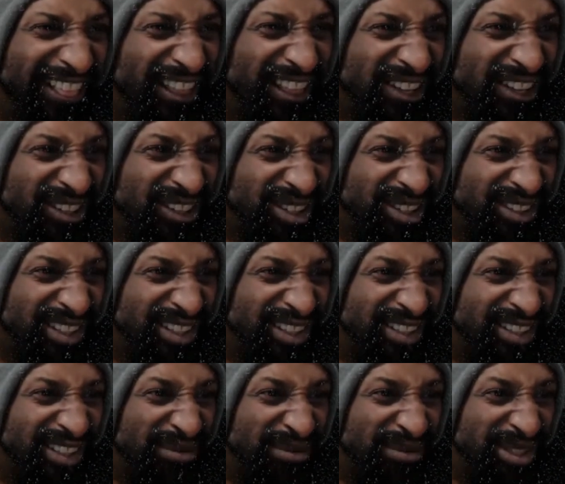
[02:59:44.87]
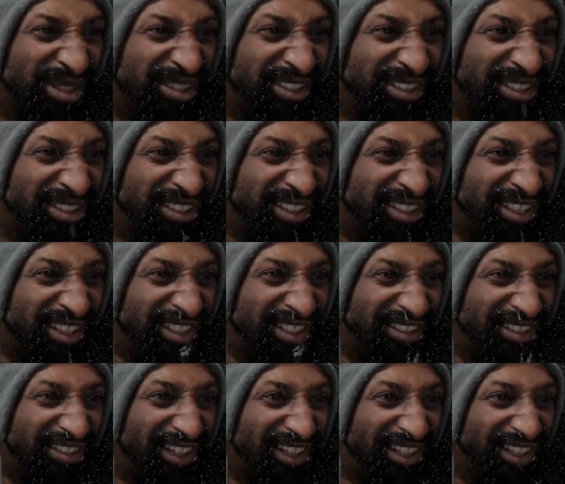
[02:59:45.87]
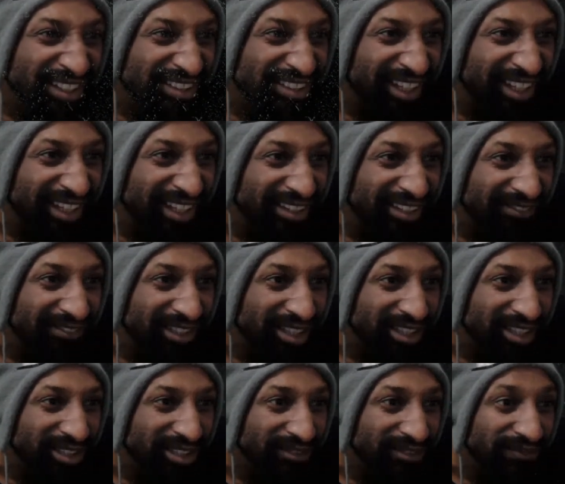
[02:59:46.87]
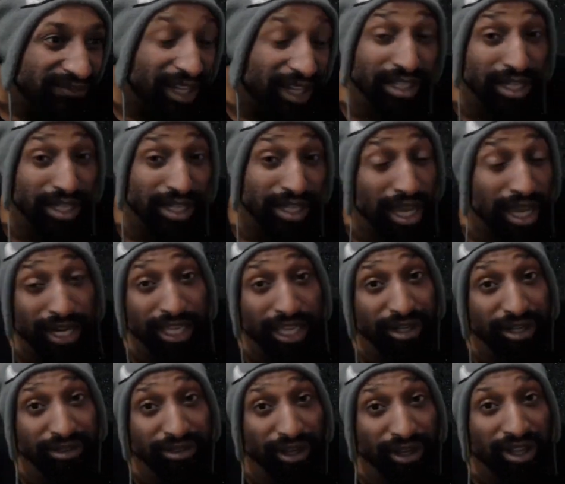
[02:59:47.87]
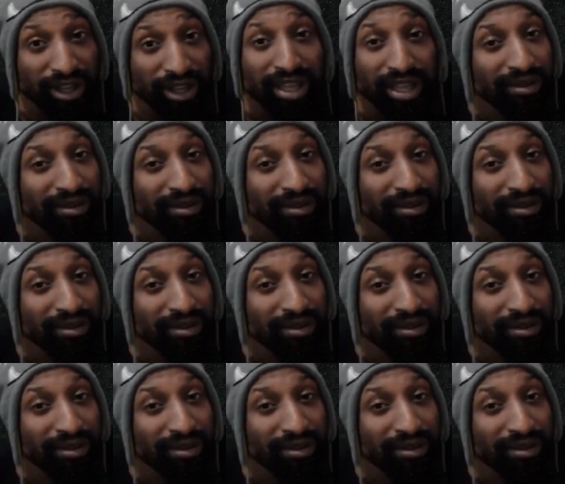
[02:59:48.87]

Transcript: don't realize how much it take to edit videos. Fuck no, they don't know.